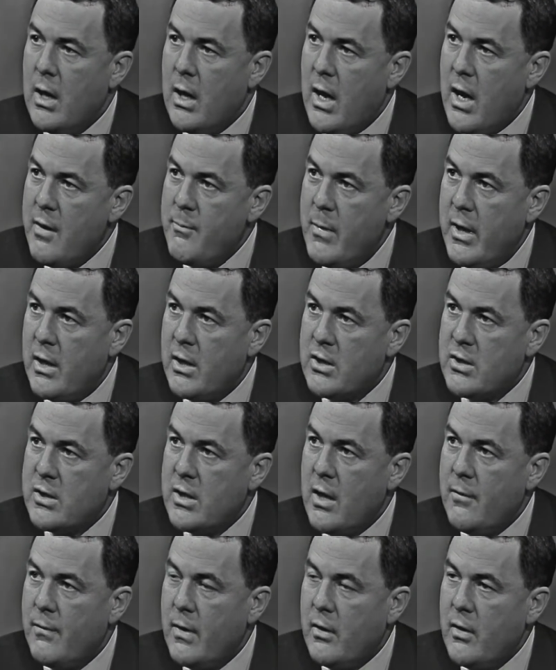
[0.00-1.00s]
I've made a
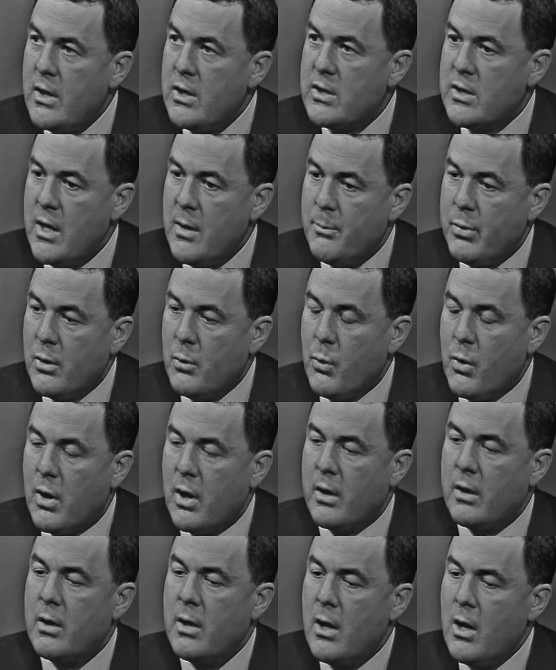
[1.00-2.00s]
very simple
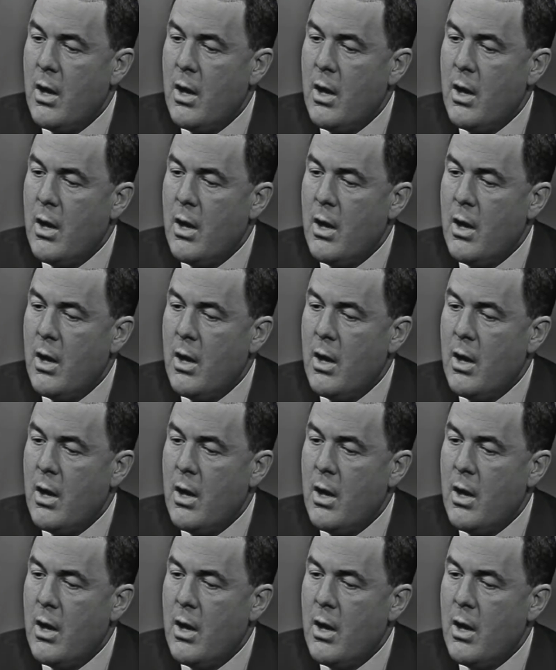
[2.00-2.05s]
one.